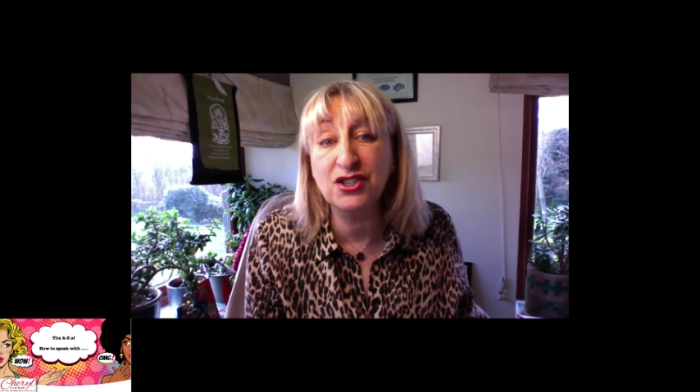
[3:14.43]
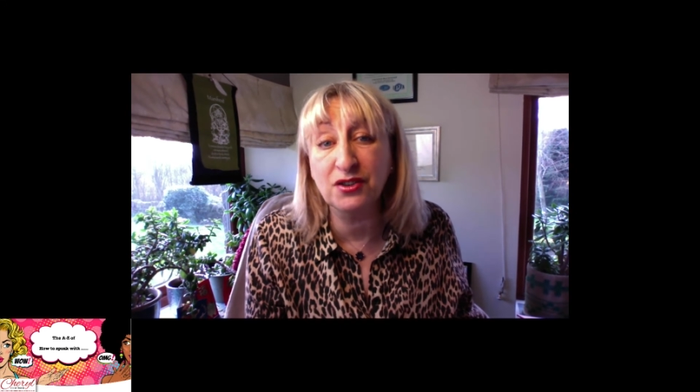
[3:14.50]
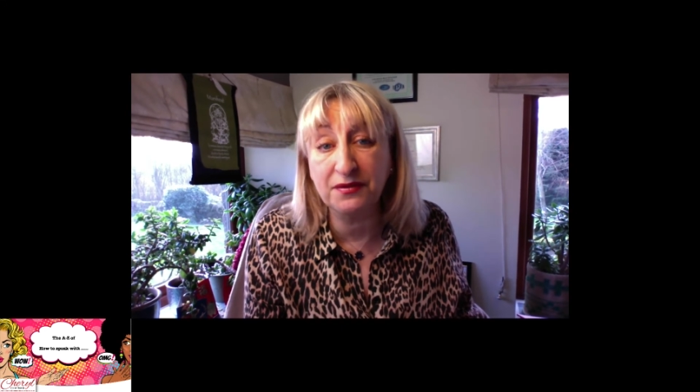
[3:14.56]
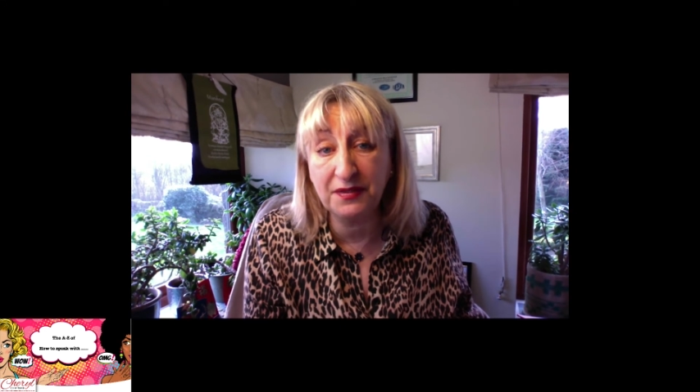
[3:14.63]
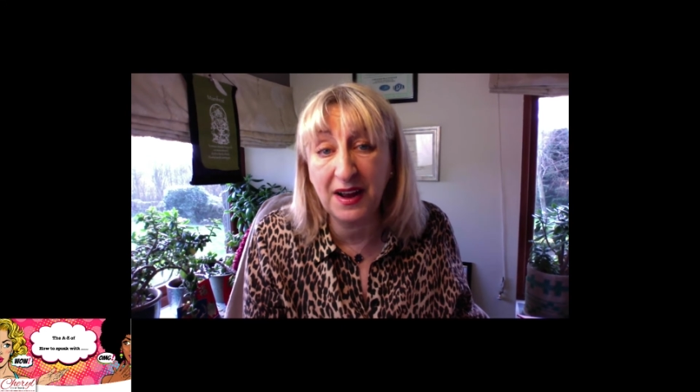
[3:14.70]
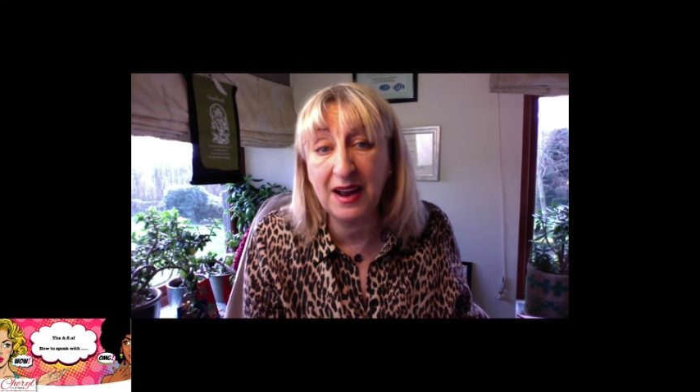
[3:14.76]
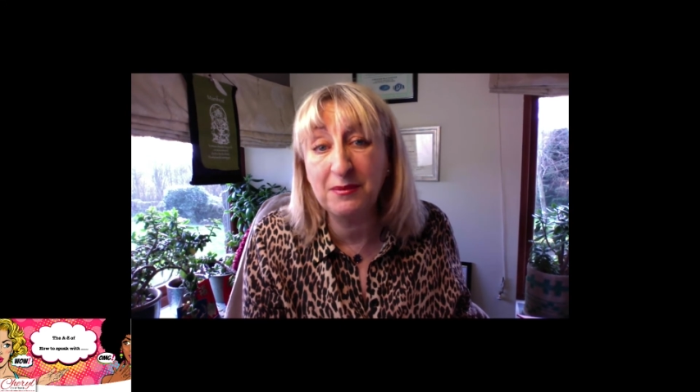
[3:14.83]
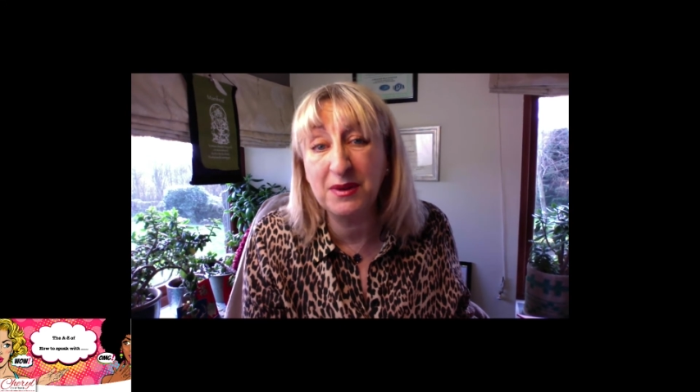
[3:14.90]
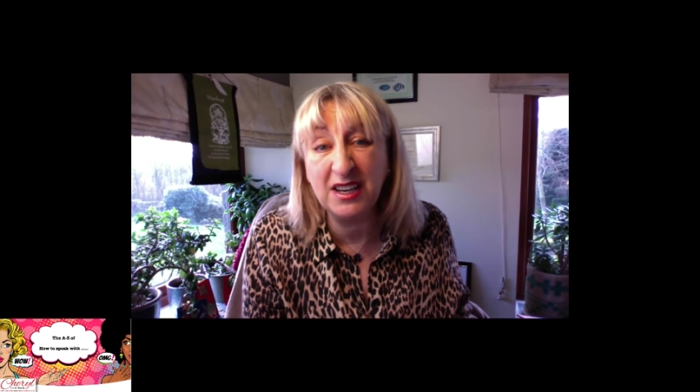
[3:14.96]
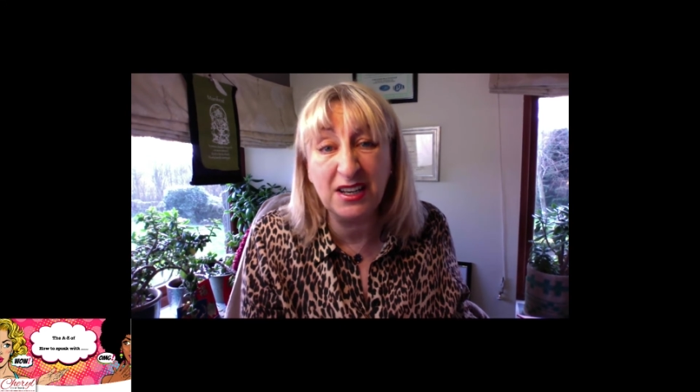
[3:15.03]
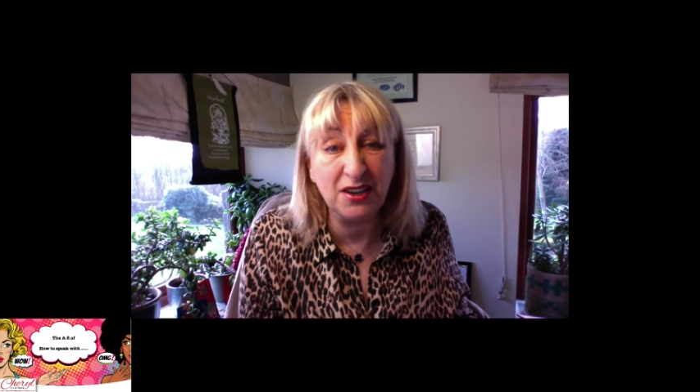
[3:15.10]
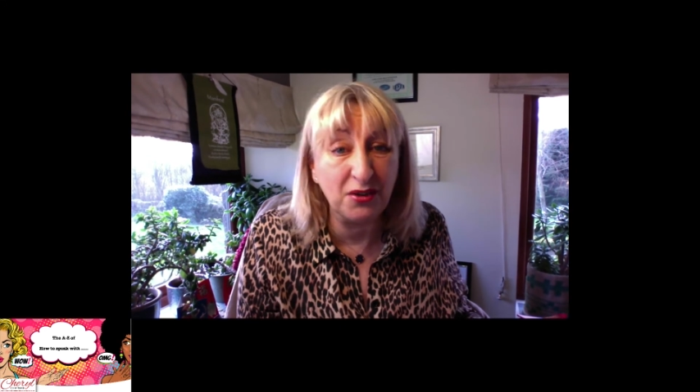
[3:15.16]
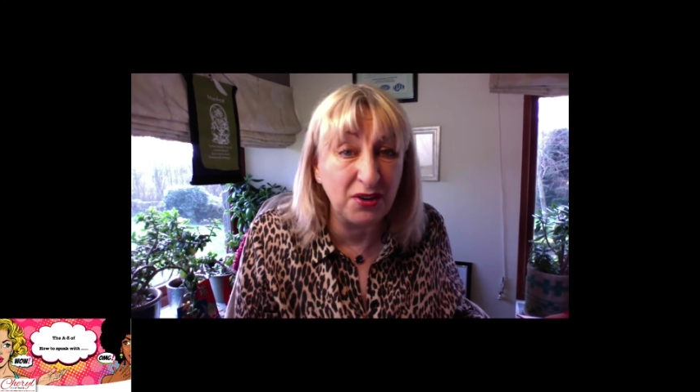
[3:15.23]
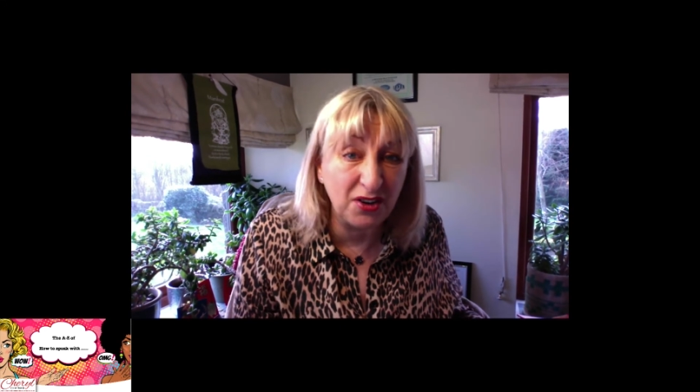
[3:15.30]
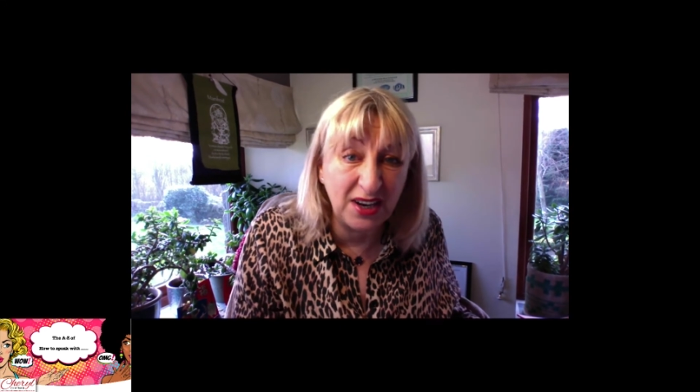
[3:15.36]
your family,
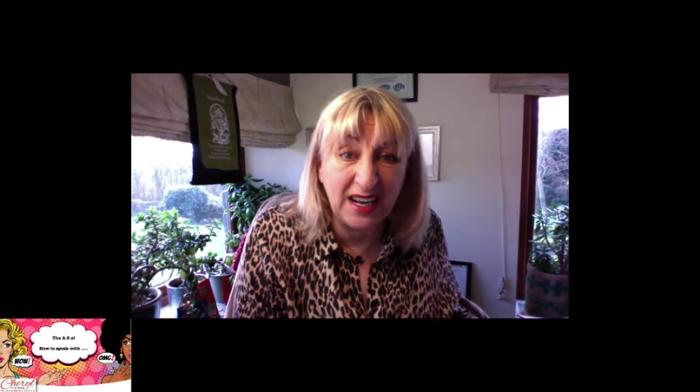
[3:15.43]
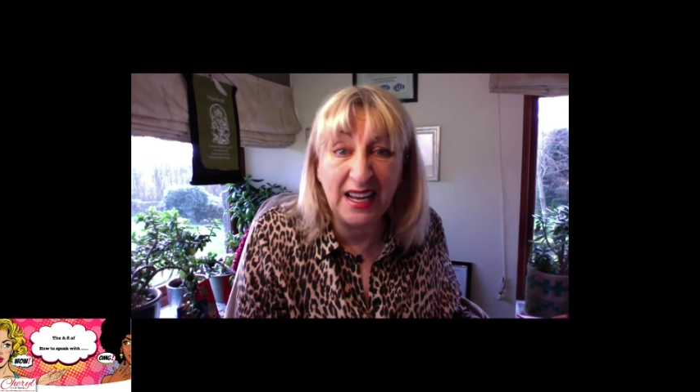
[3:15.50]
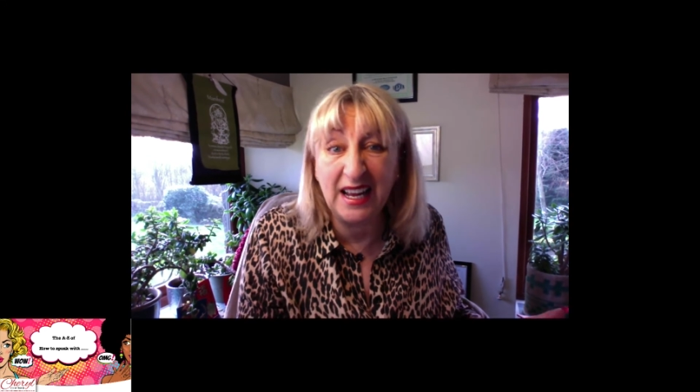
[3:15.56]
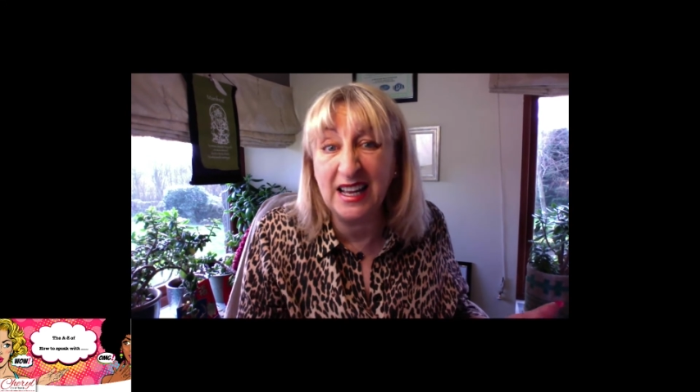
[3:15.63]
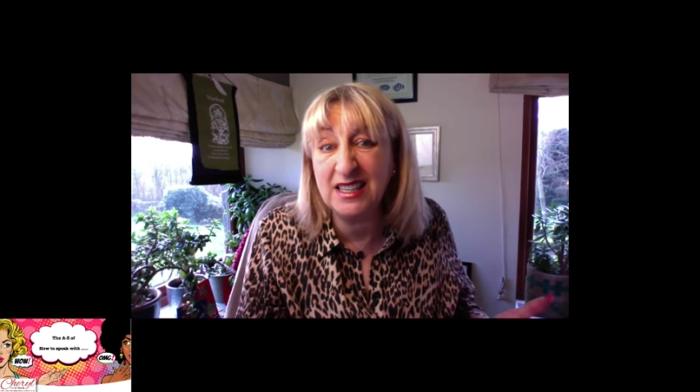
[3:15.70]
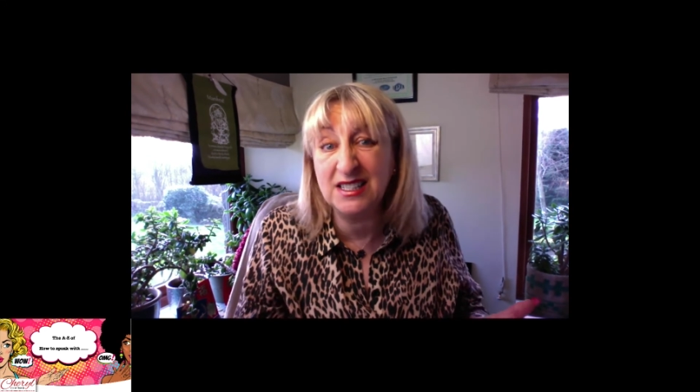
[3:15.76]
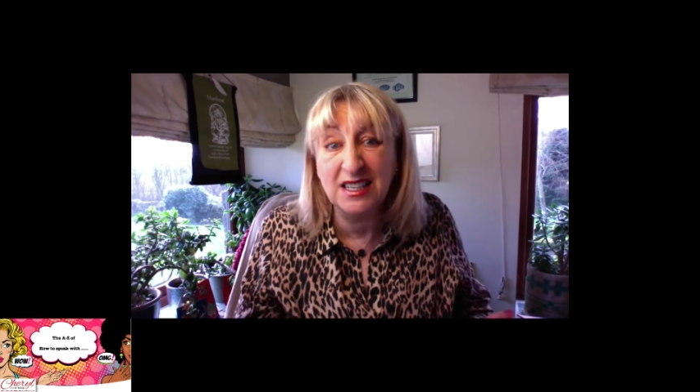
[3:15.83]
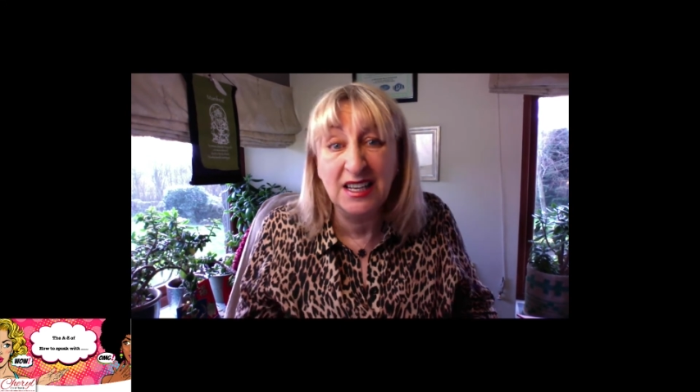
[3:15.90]
your kids,